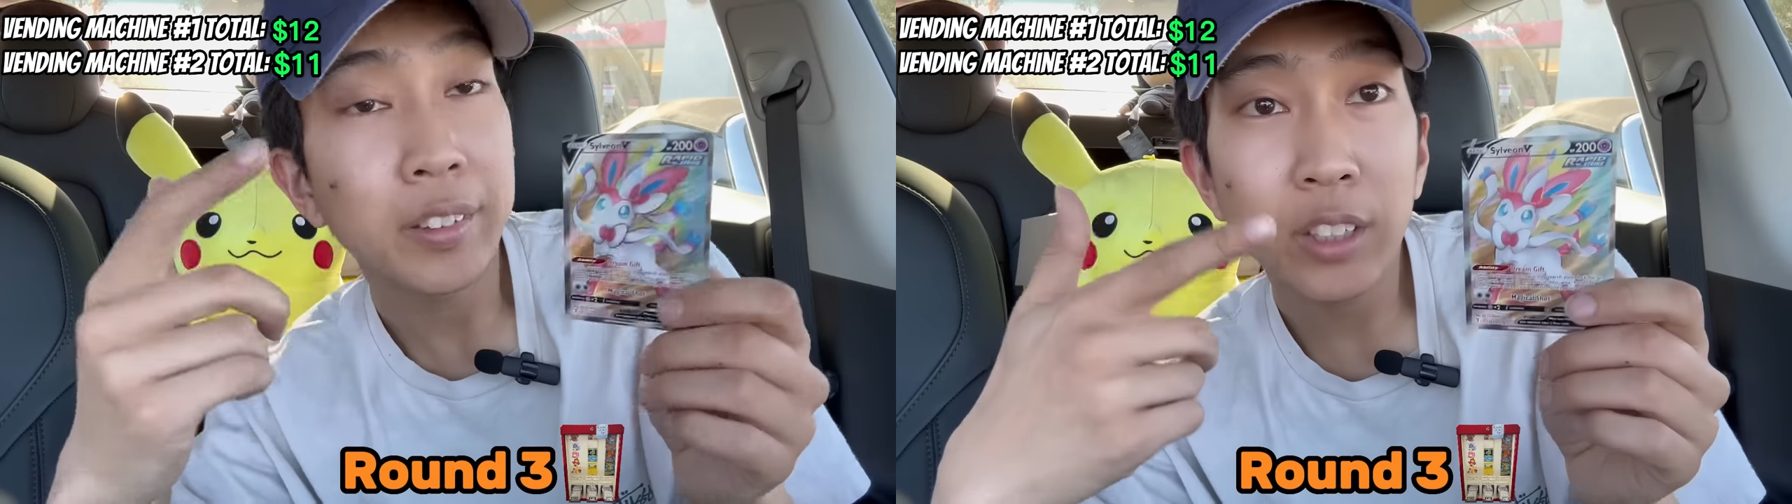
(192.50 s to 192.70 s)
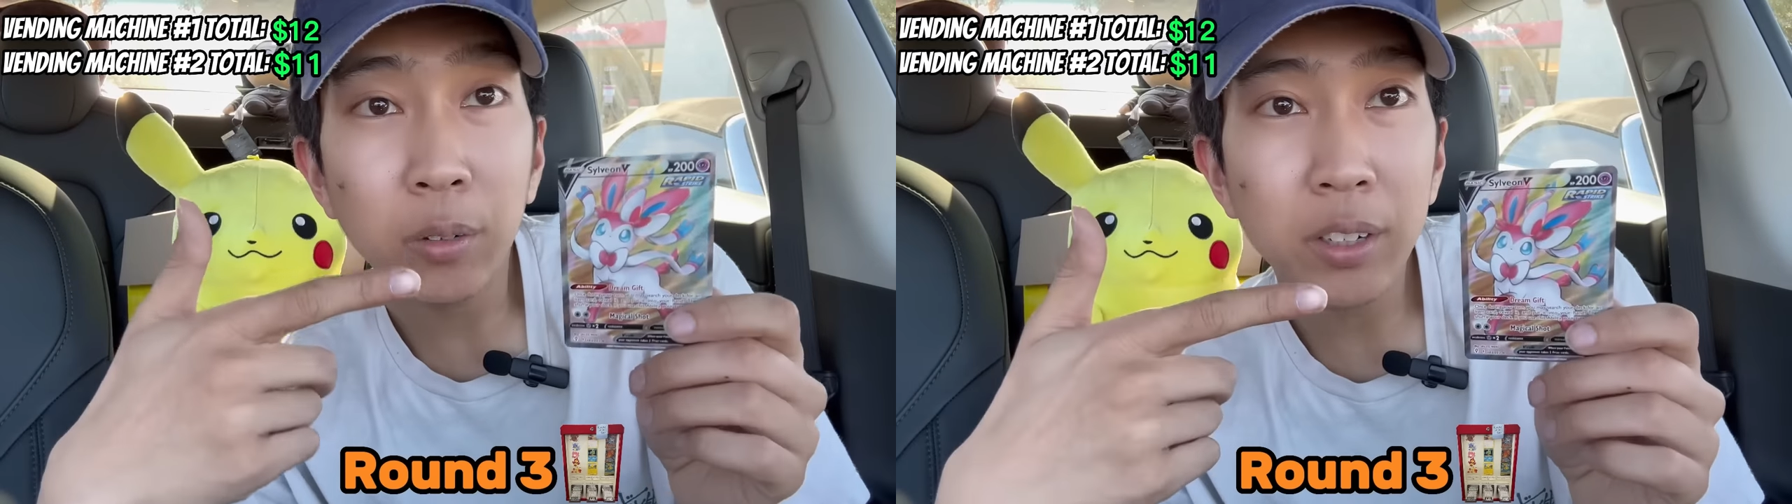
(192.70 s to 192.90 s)

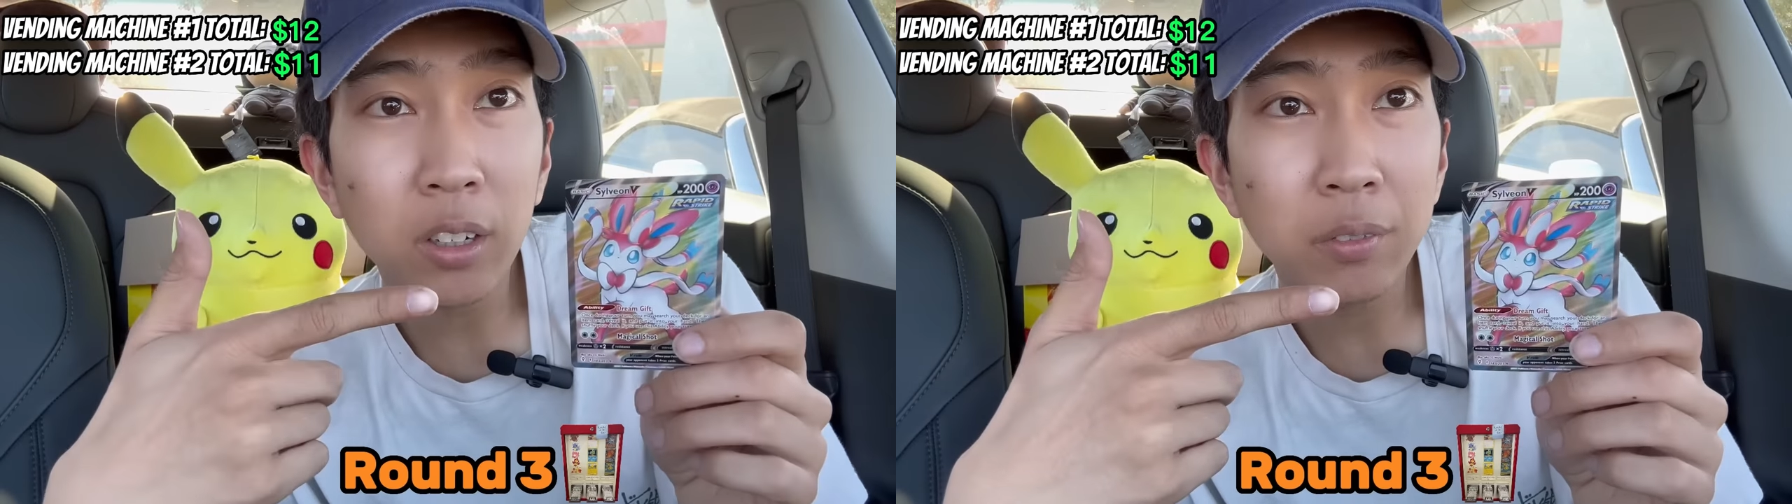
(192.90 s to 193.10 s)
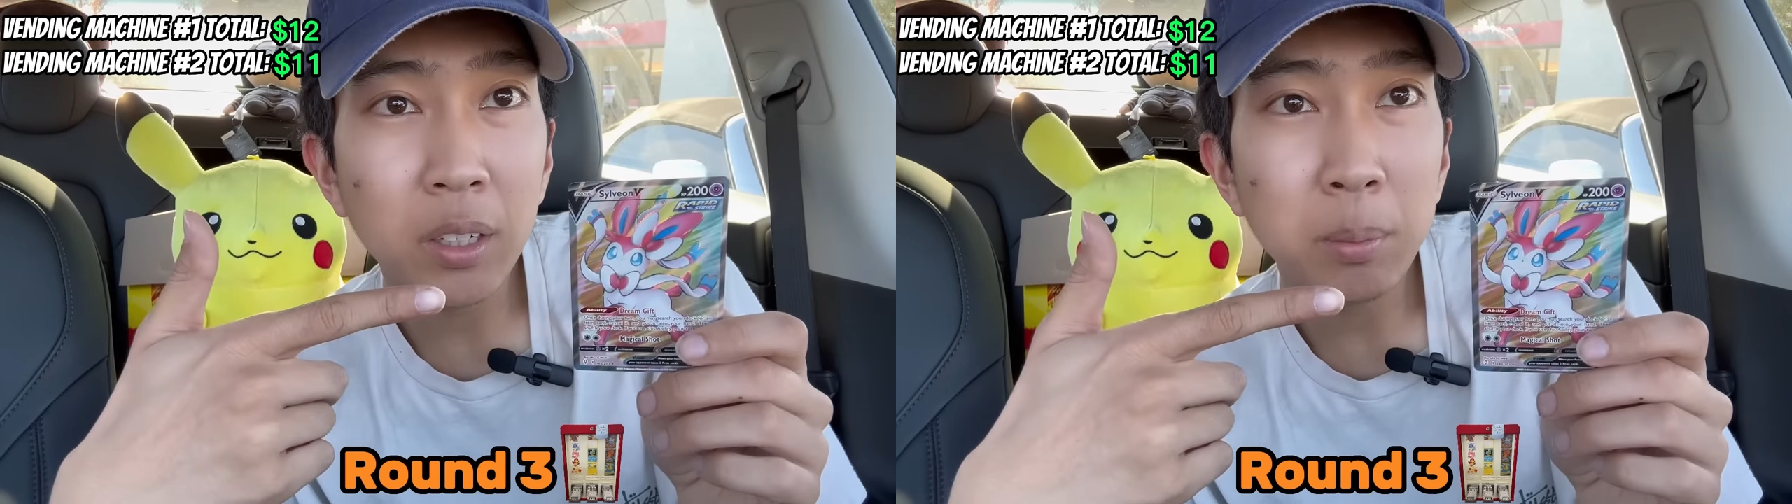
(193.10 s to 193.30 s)

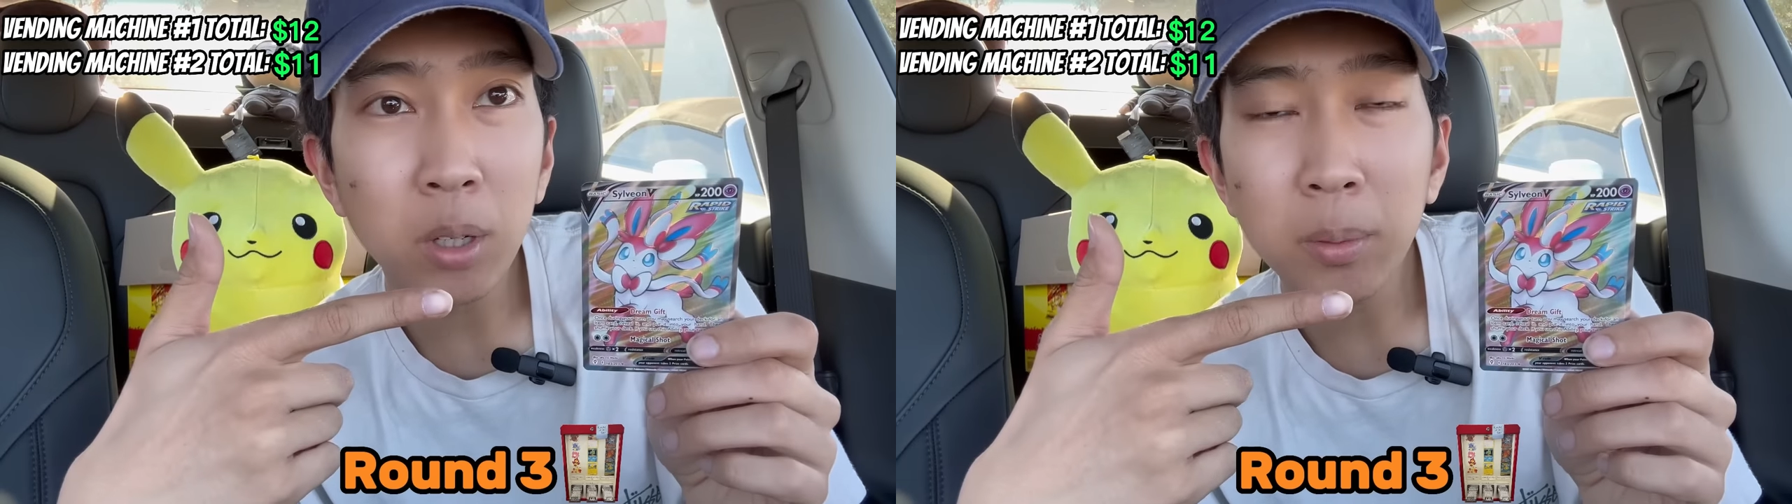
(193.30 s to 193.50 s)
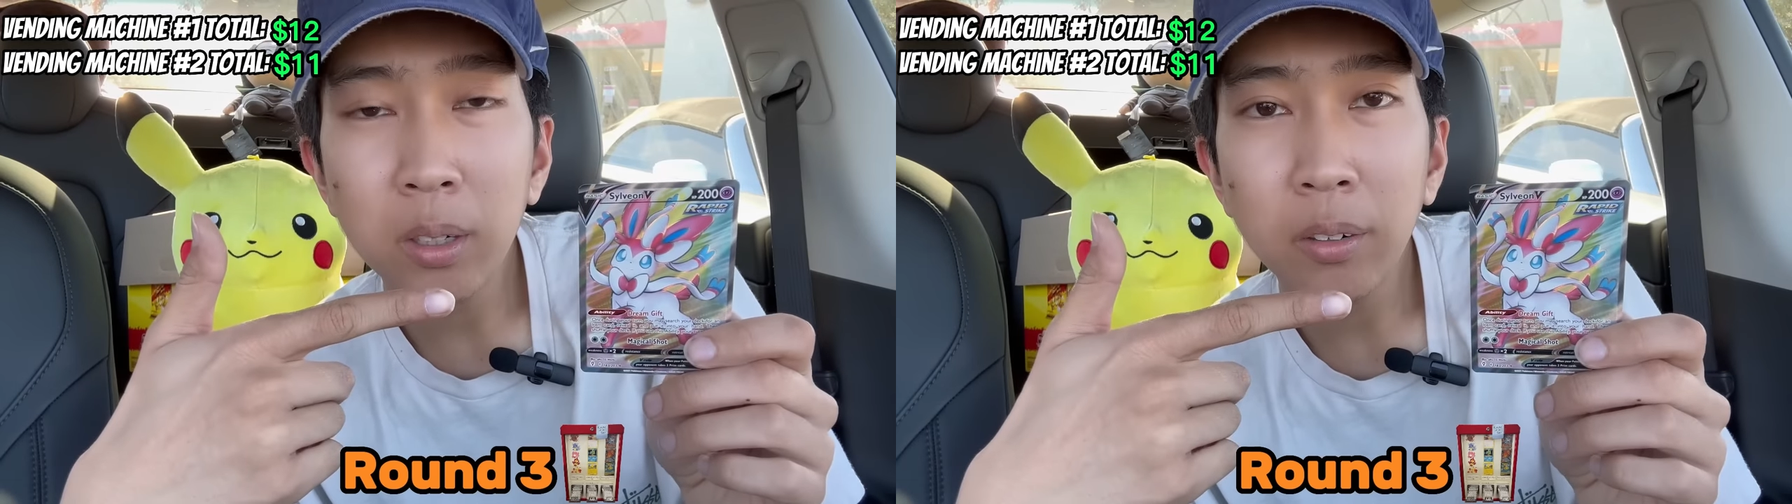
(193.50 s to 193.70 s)
Sylveon V
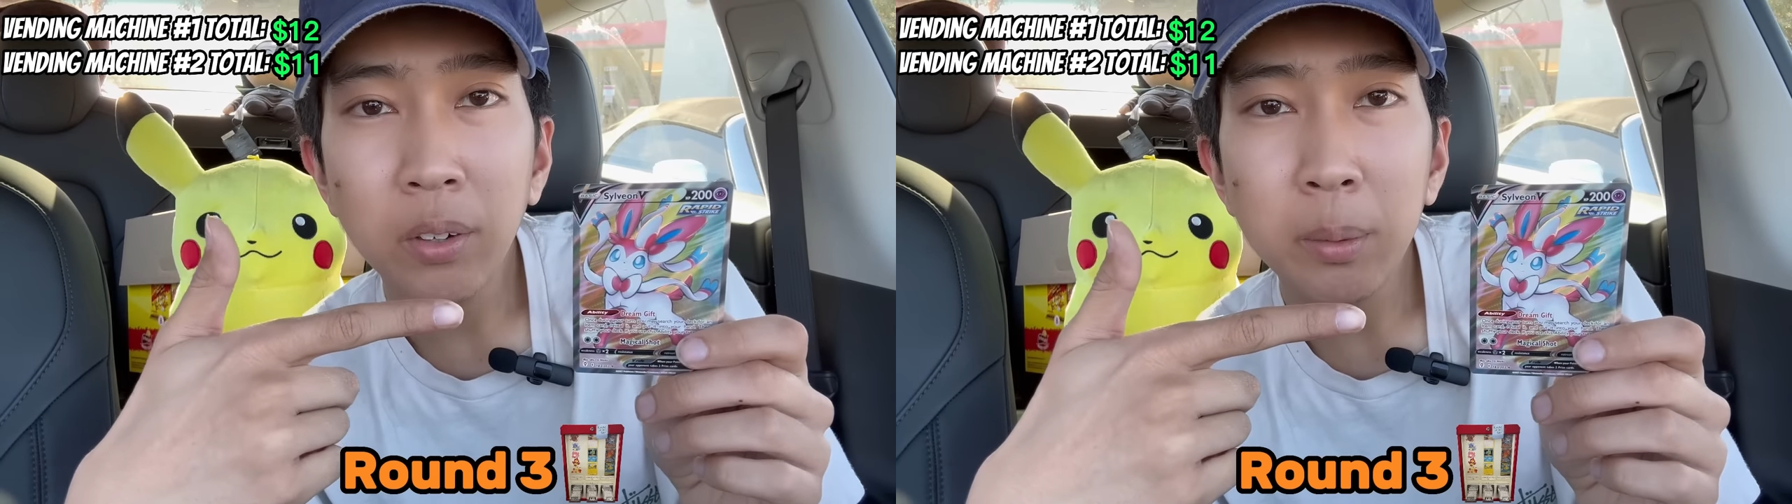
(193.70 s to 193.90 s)
Pokemon card